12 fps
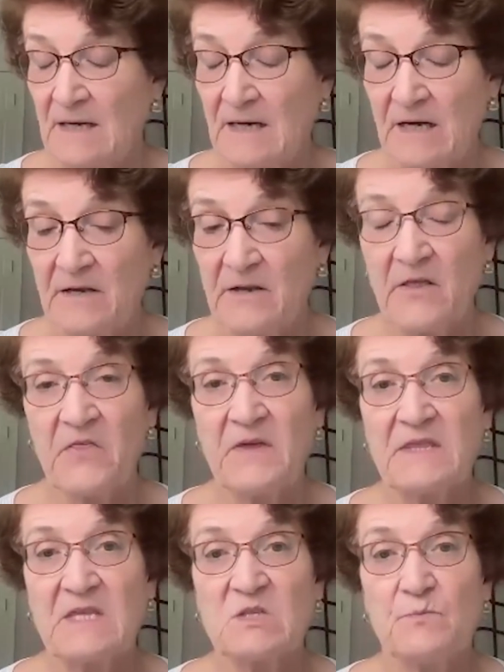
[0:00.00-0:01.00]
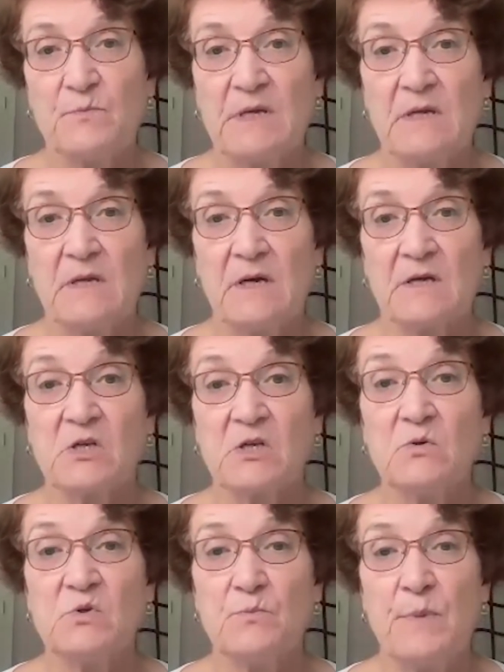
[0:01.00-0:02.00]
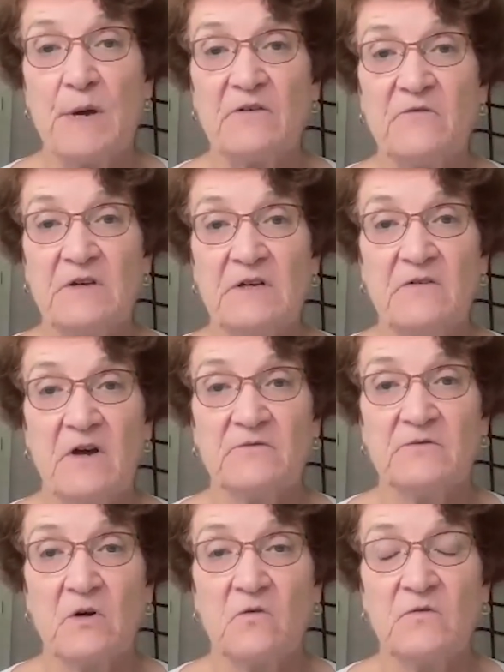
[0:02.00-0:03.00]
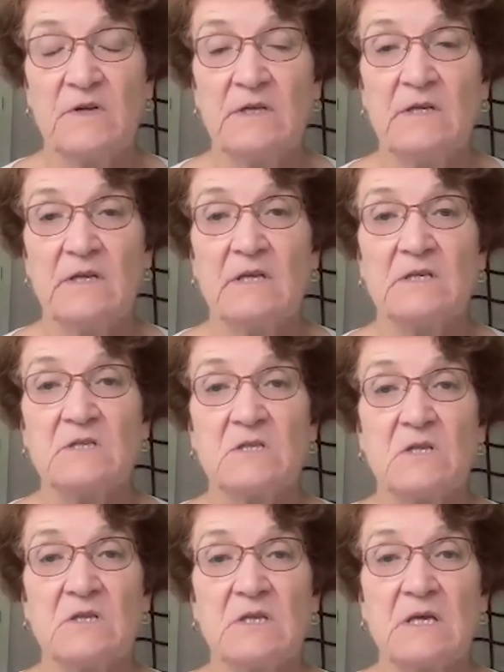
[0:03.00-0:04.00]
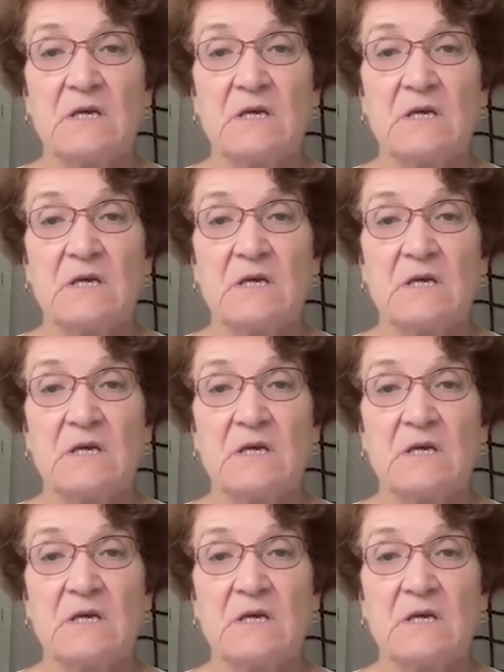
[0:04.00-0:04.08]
Another thing that's been a huge benefit of COVID is the